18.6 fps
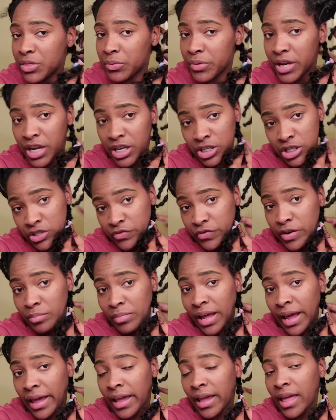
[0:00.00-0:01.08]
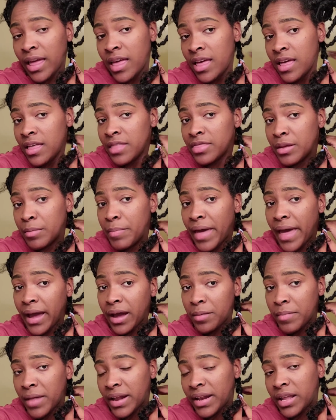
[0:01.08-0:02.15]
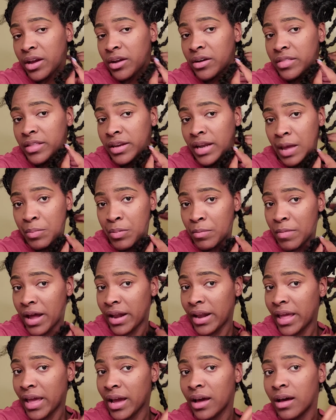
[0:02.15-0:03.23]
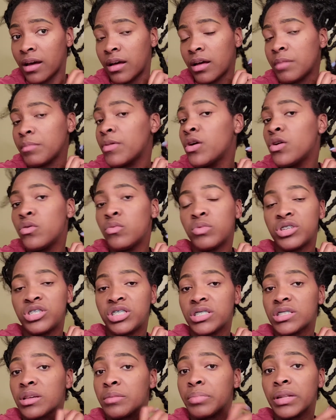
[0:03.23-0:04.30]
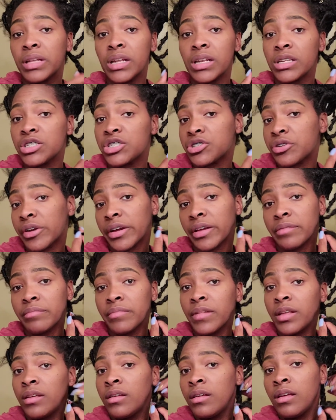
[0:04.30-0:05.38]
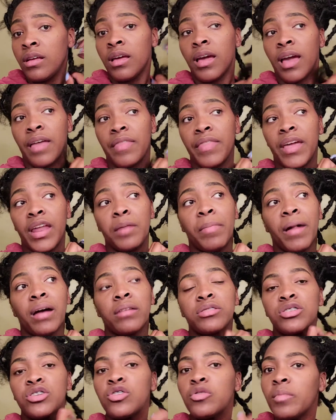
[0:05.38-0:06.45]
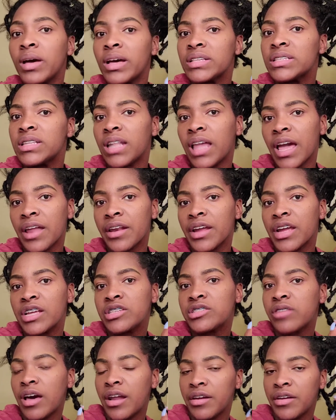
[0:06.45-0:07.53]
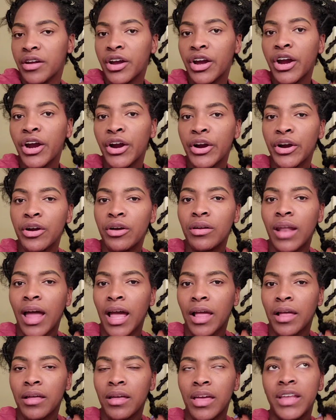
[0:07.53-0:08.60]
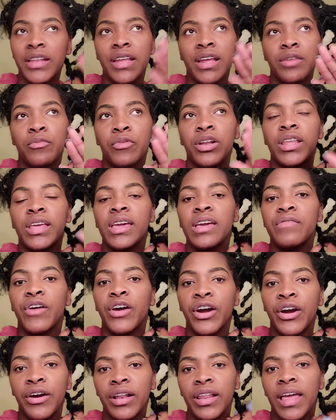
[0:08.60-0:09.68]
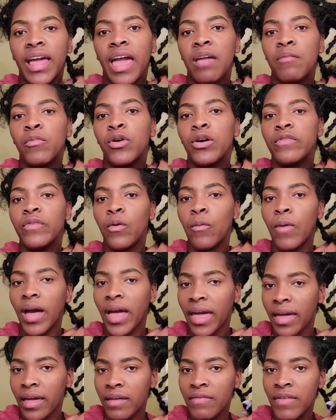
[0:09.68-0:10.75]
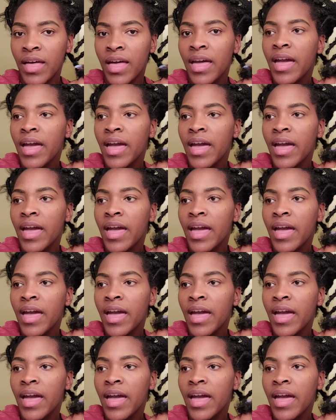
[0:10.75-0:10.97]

3 inches from like the back of my neck or the nape of my neck up was just completely straight. And then about 2 months later, it started to curl. Like, it didn't really give a curl, it gave more of a wave.